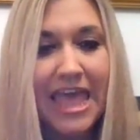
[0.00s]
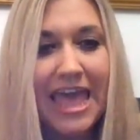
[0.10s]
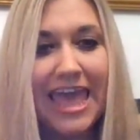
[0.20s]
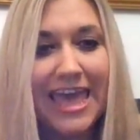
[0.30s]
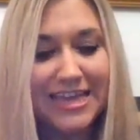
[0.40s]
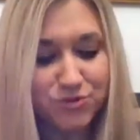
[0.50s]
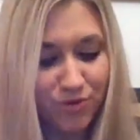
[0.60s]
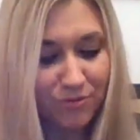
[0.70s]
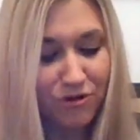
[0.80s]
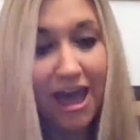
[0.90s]
And
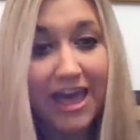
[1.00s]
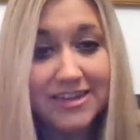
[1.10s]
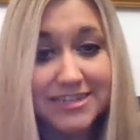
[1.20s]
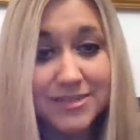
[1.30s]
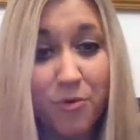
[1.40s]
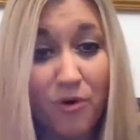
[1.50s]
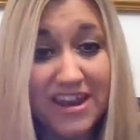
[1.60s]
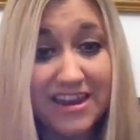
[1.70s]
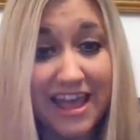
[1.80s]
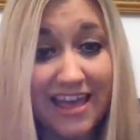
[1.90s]
we were kind of
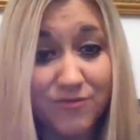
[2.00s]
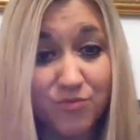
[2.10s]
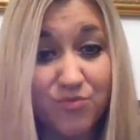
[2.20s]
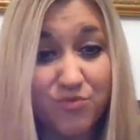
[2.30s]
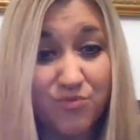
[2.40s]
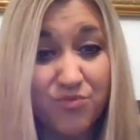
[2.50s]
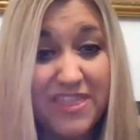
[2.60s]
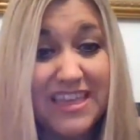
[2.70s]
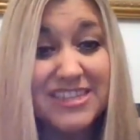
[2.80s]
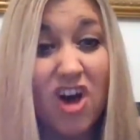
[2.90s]
disappointed at
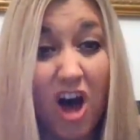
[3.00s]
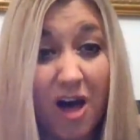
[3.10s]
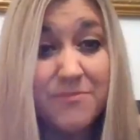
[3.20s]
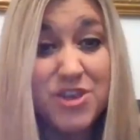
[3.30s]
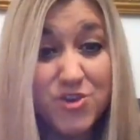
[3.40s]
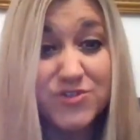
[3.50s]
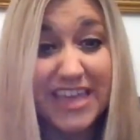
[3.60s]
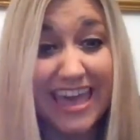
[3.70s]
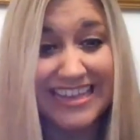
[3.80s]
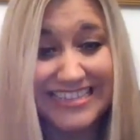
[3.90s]
the top use
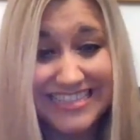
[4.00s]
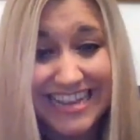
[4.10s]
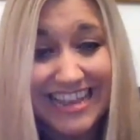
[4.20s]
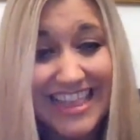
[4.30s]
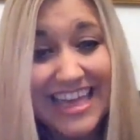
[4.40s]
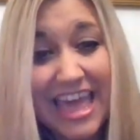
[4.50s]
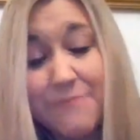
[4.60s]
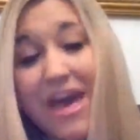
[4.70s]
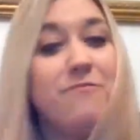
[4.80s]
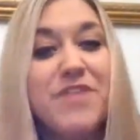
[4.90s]
case that came
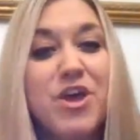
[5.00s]
out.